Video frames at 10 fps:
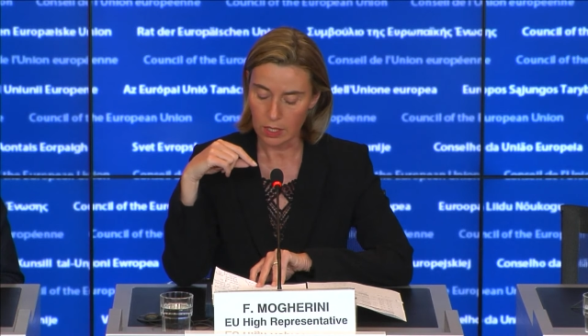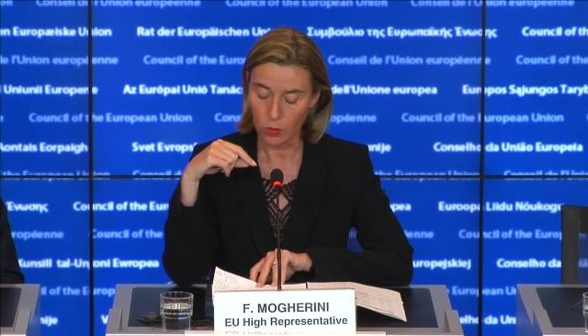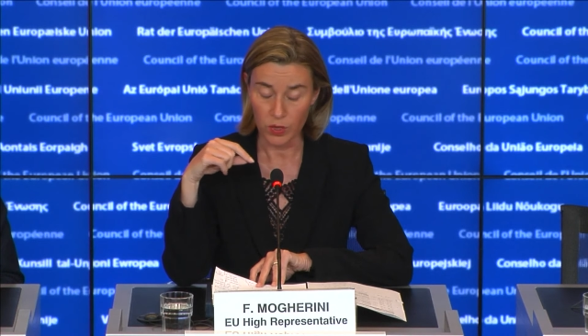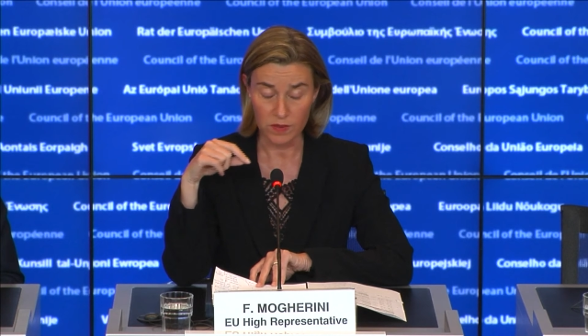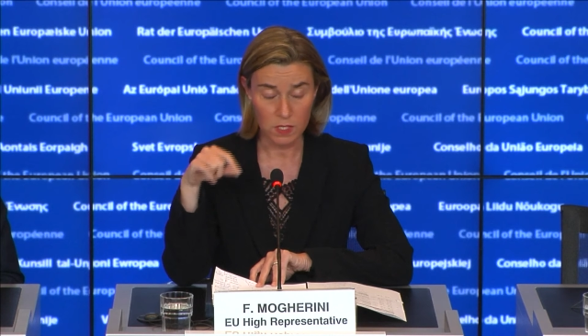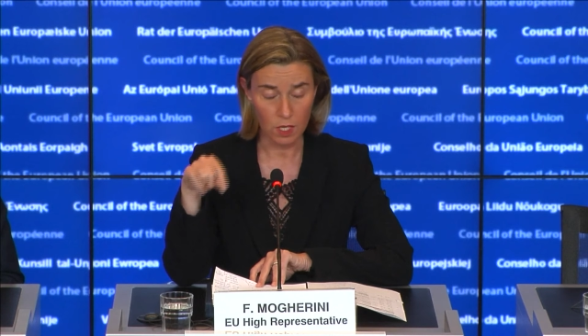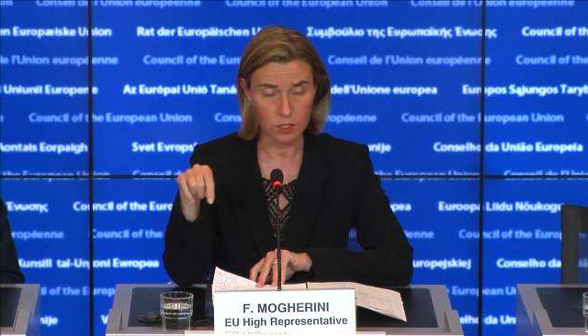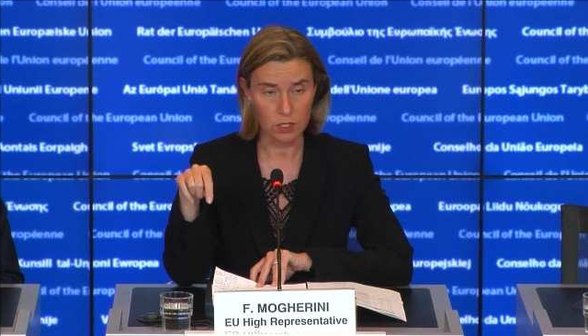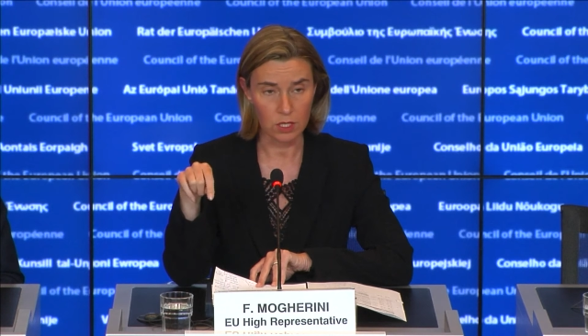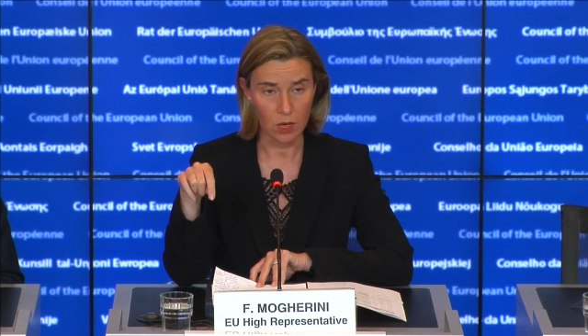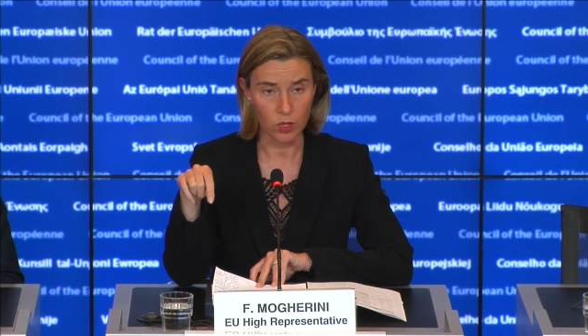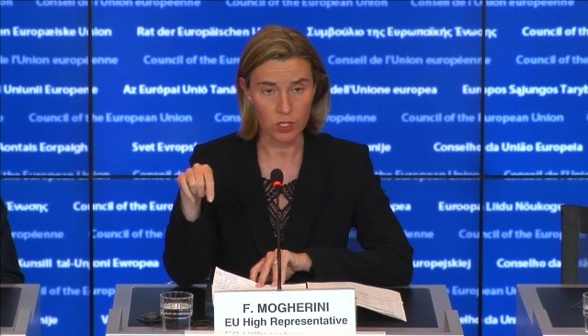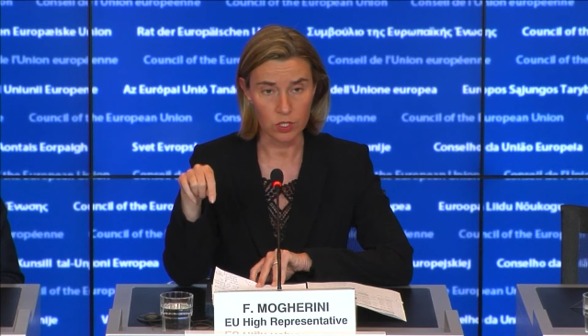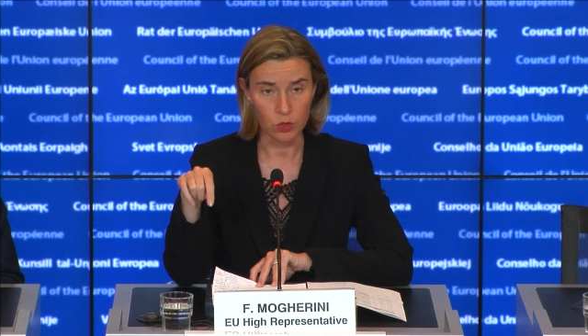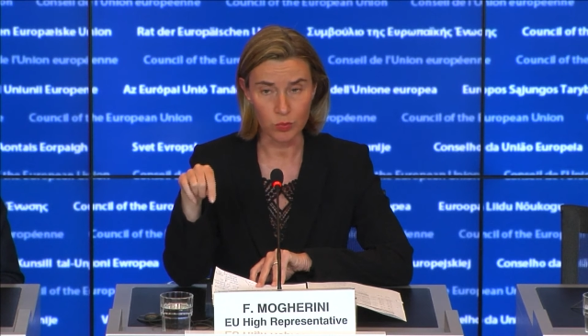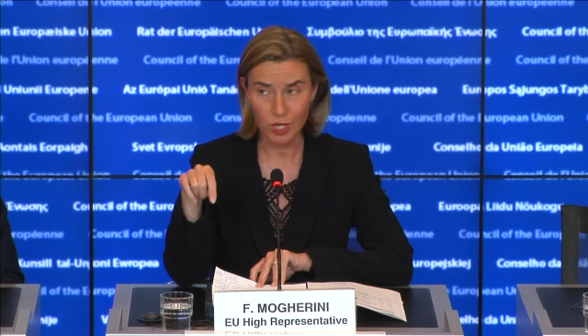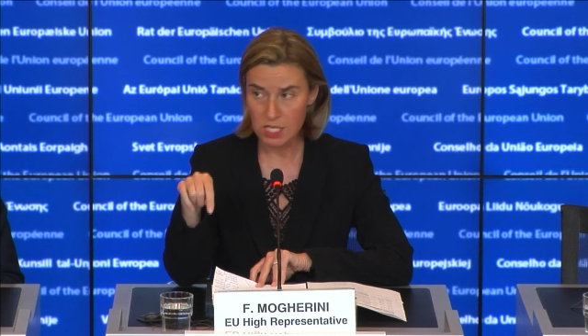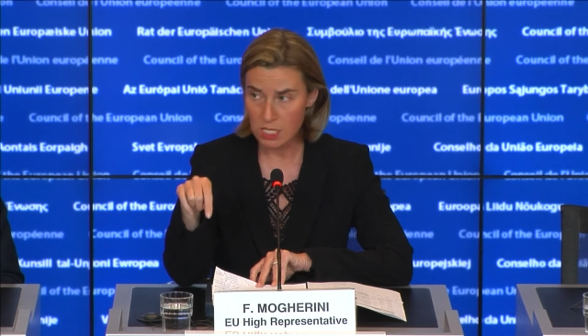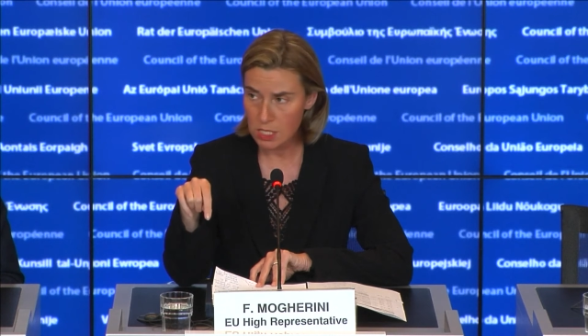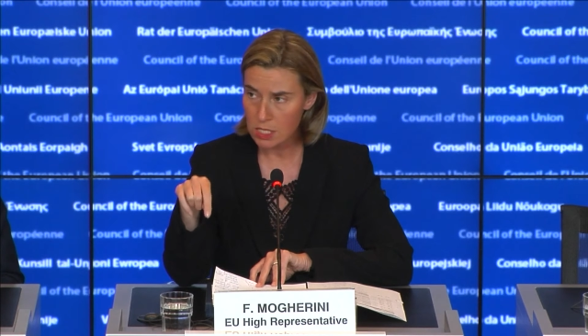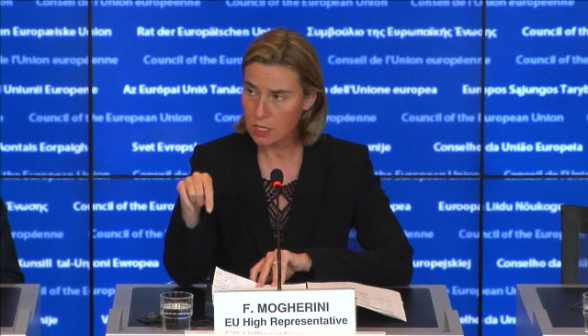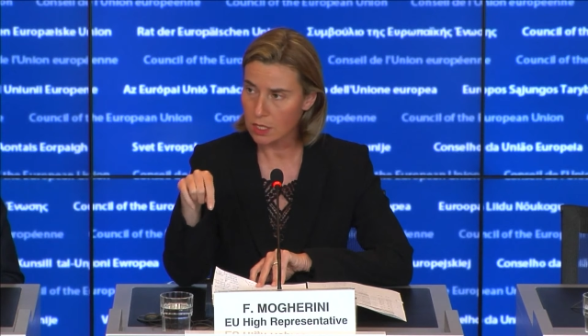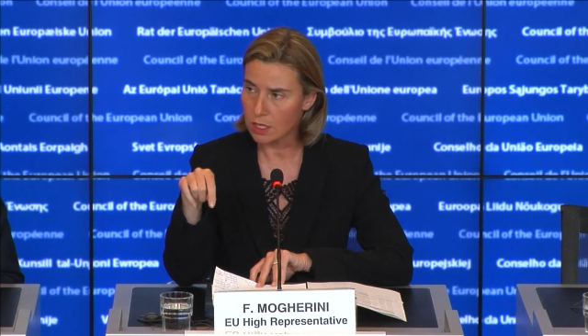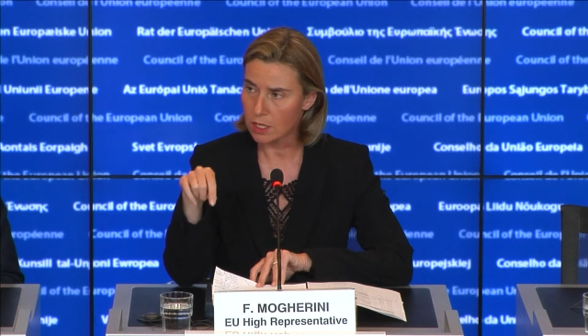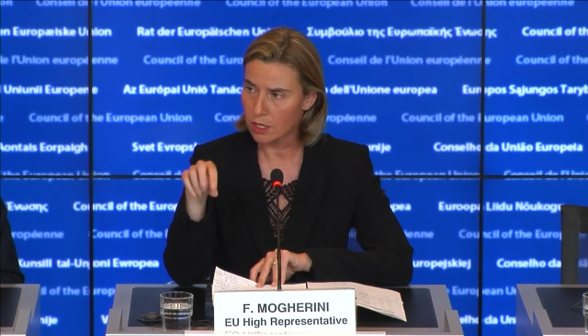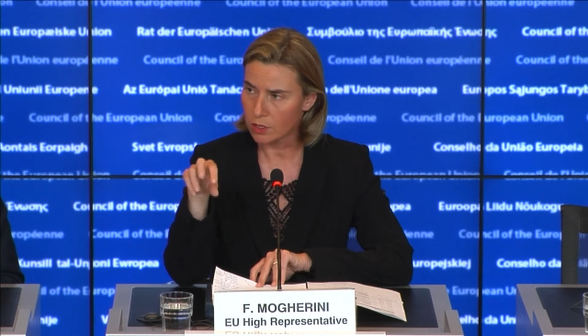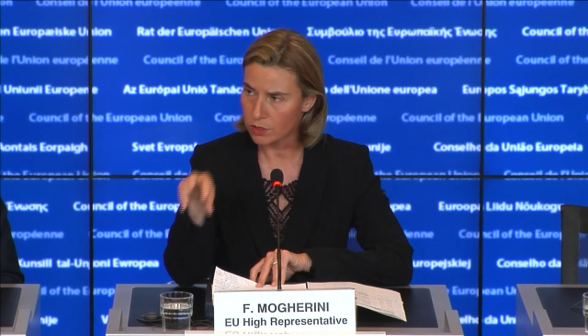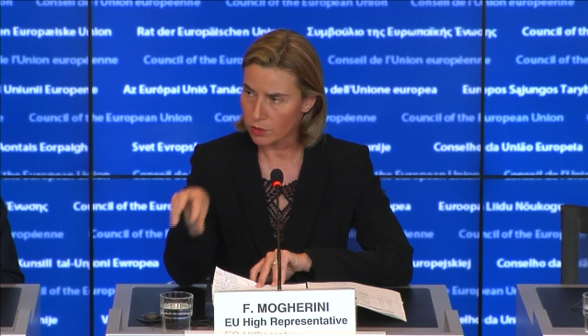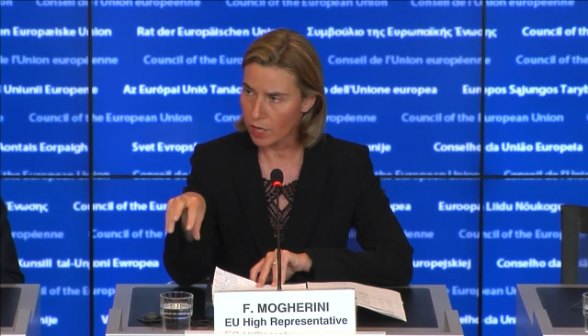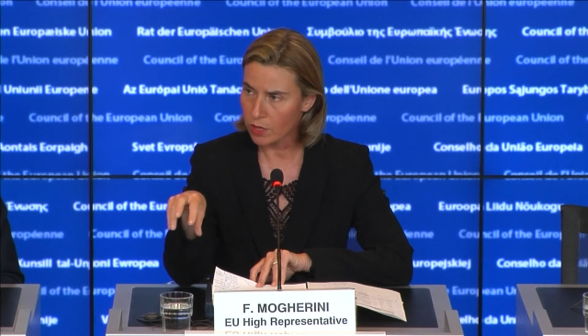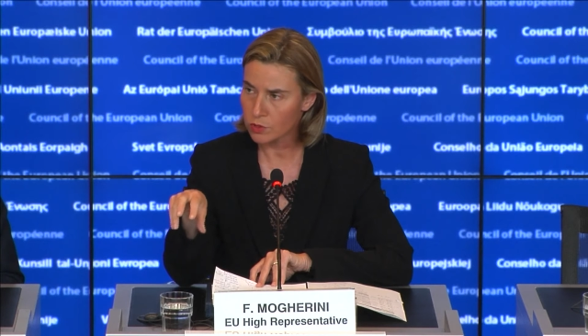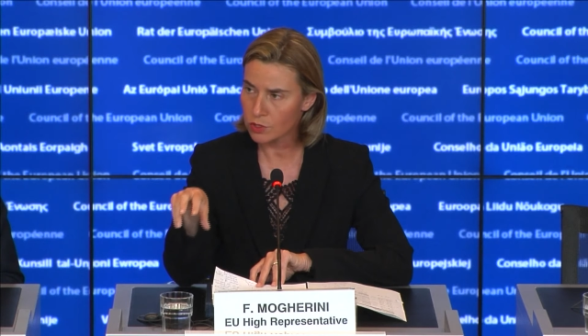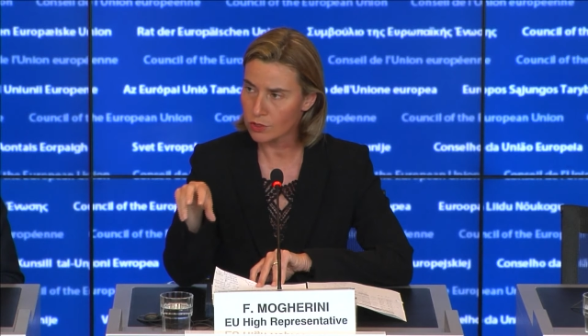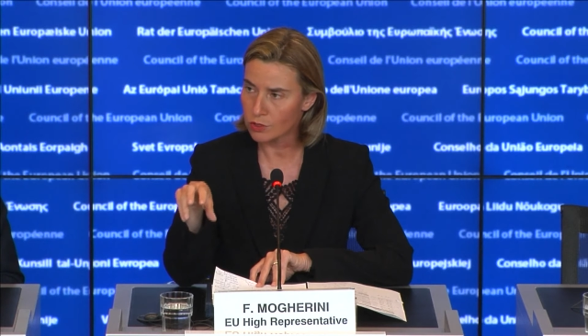we have started our EU presence on the ground.